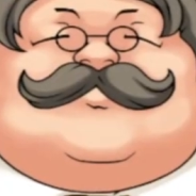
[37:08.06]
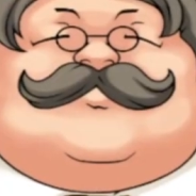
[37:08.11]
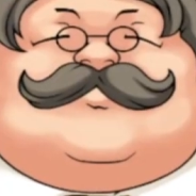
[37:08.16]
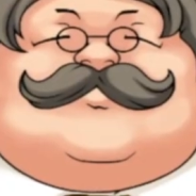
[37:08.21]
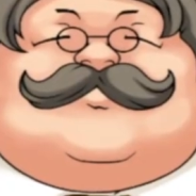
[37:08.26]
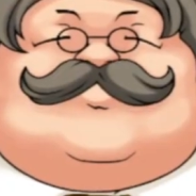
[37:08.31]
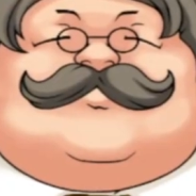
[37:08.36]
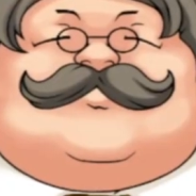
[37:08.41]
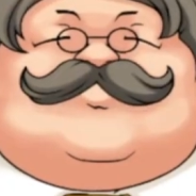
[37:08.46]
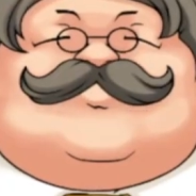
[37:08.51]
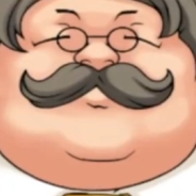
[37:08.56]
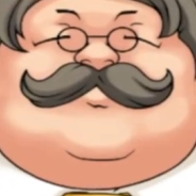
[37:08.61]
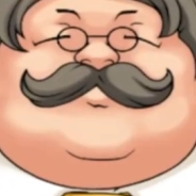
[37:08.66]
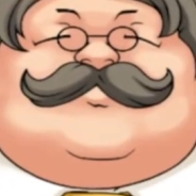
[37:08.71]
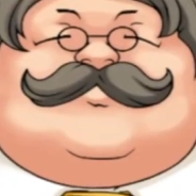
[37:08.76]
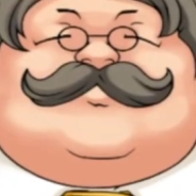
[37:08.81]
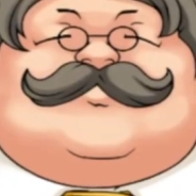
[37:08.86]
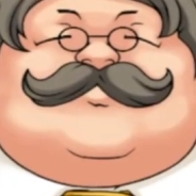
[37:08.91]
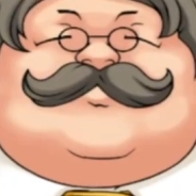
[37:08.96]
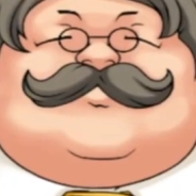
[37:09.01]
Whoa!
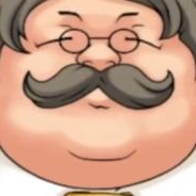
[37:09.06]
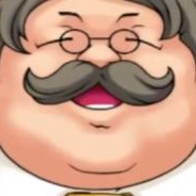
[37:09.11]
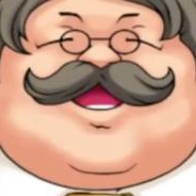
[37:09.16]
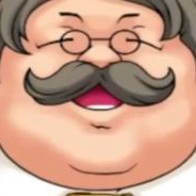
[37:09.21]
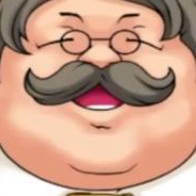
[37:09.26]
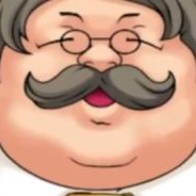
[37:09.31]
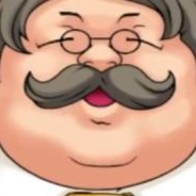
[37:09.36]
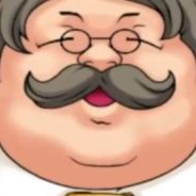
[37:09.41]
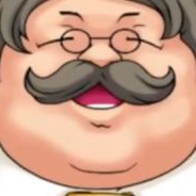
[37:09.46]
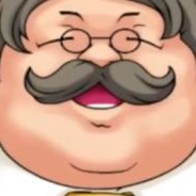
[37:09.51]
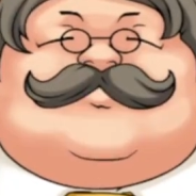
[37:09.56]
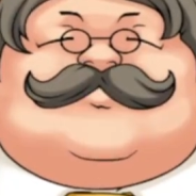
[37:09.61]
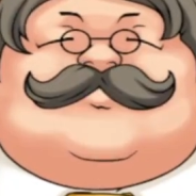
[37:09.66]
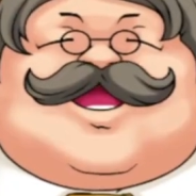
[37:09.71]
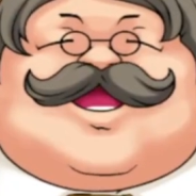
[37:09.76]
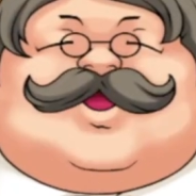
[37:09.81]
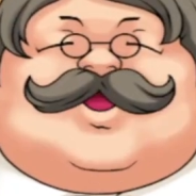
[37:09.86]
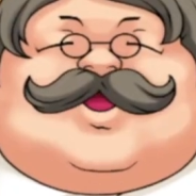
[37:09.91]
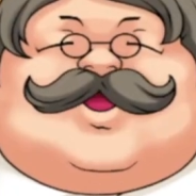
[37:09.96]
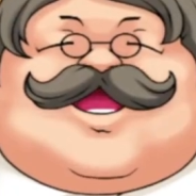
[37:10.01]

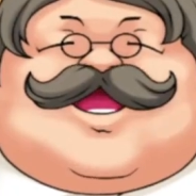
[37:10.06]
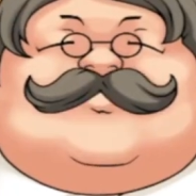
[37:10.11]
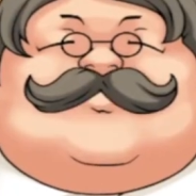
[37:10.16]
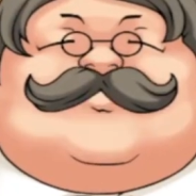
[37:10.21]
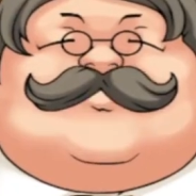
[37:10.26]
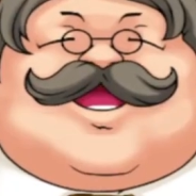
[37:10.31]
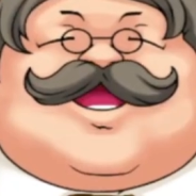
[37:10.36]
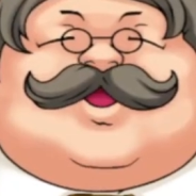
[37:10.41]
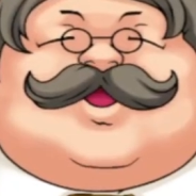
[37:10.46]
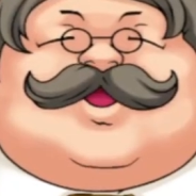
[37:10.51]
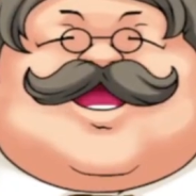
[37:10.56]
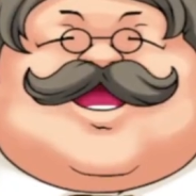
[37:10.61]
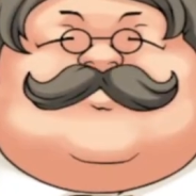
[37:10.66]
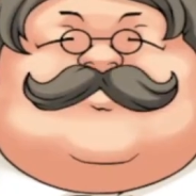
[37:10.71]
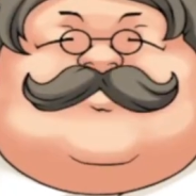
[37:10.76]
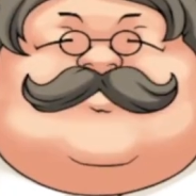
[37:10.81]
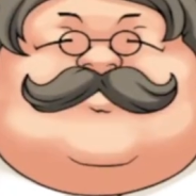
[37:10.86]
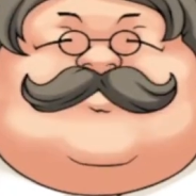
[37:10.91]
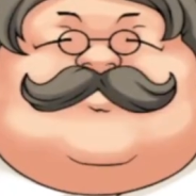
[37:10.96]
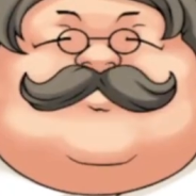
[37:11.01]
He said as
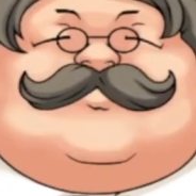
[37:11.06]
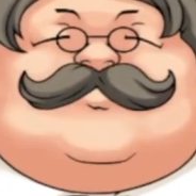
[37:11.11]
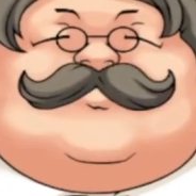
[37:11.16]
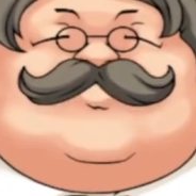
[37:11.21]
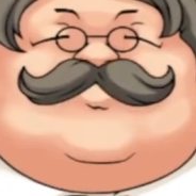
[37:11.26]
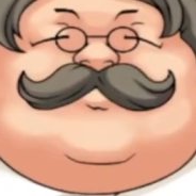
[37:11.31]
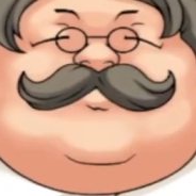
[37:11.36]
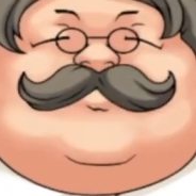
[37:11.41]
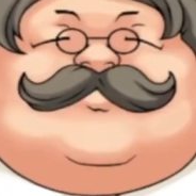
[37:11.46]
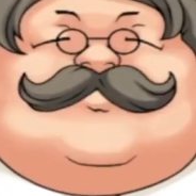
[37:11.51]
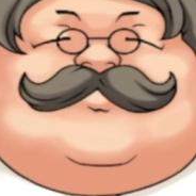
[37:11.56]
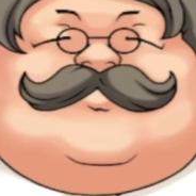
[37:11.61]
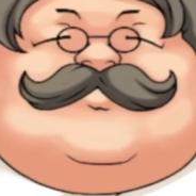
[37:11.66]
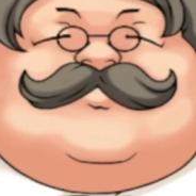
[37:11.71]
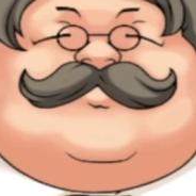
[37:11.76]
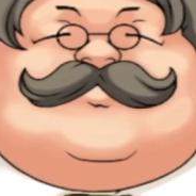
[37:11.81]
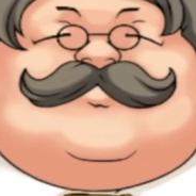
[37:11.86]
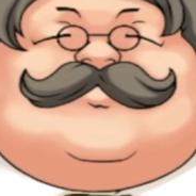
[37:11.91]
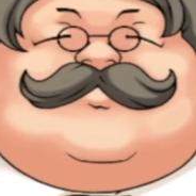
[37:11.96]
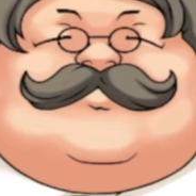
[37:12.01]
much more in court,
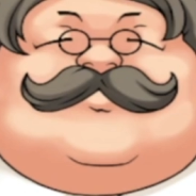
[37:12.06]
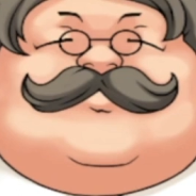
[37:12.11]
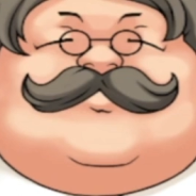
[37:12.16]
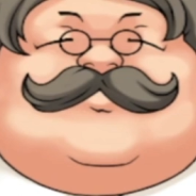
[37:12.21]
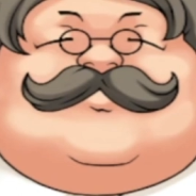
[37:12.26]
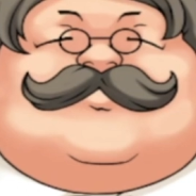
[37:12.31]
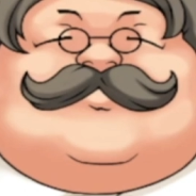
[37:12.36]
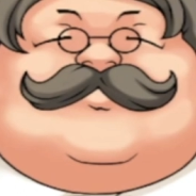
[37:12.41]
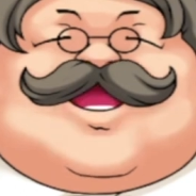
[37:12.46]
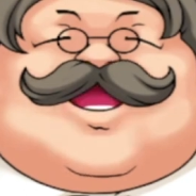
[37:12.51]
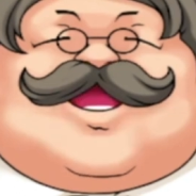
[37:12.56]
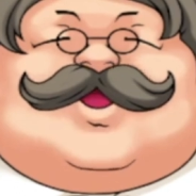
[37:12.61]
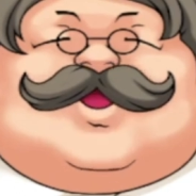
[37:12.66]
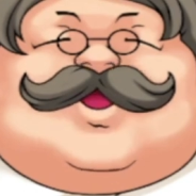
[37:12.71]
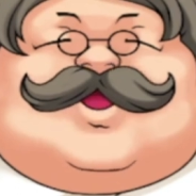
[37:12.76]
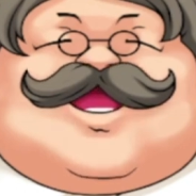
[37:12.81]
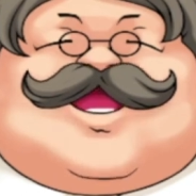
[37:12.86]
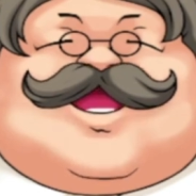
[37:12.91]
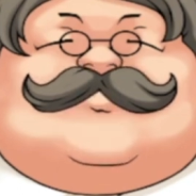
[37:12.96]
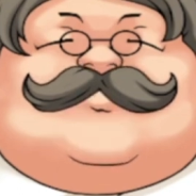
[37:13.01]
I should think.
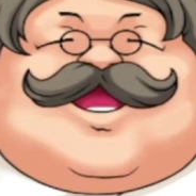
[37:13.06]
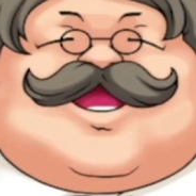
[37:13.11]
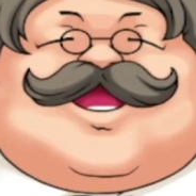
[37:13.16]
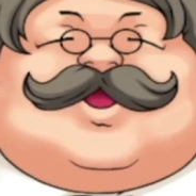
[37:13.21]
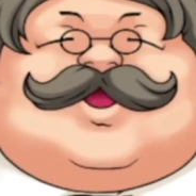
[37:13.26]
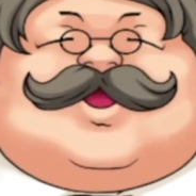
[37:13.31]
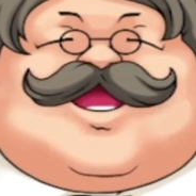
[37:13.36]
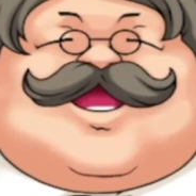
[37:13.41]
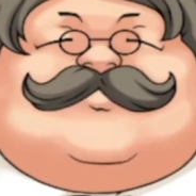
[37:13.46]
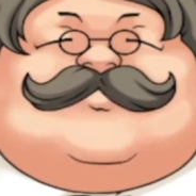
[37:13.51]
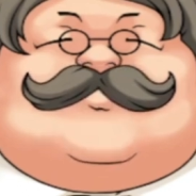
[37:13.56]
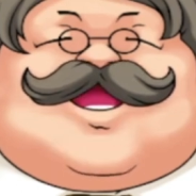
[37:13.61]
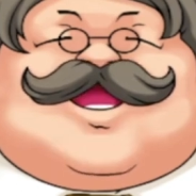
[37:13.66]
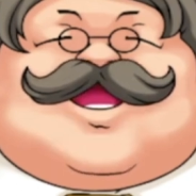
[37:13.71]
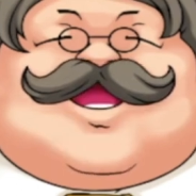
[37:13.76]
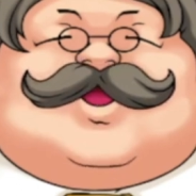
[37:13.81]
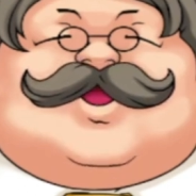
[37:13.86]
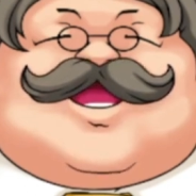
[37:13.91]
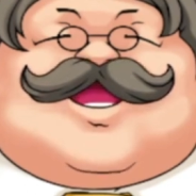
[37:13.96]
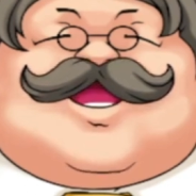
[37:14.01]
He pressed the
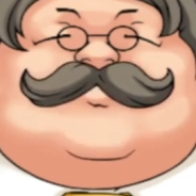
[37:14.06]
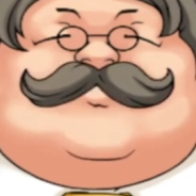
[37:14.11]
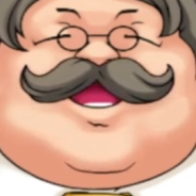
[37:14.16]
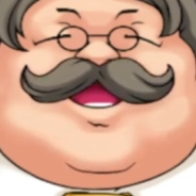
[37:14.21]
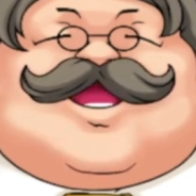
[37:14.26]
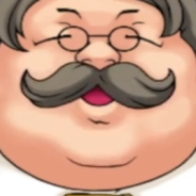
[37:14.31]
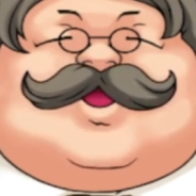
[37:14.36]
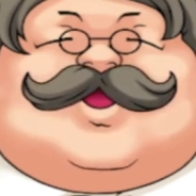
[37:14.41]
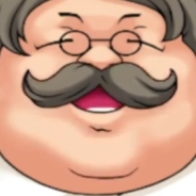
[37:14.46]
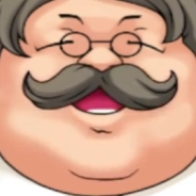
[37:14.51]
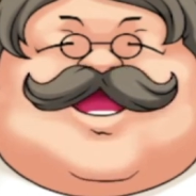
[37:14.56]
point until the